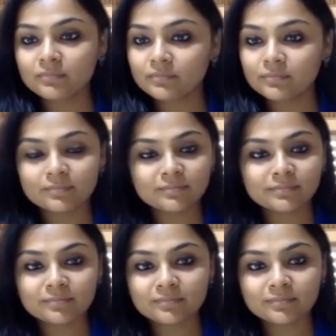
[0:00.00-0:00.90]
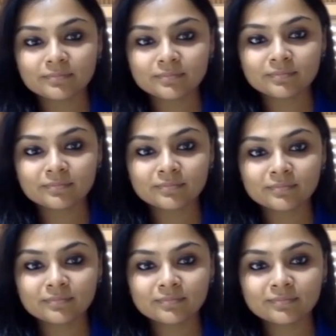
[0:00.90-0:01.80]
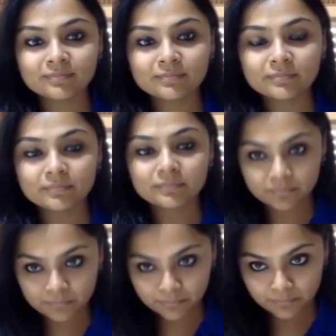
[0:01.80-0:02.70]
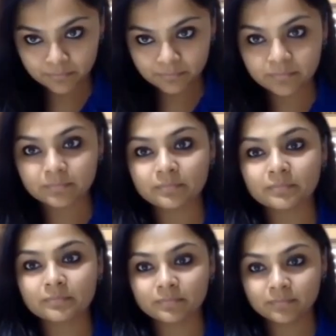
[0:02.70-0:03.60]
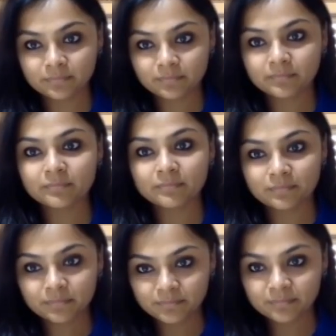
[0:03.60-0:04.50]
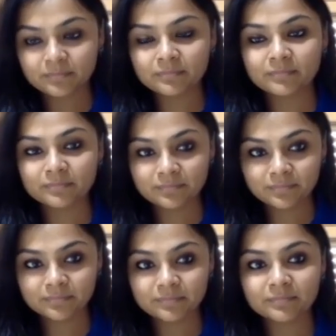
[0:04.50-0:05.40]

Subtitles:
[no speech]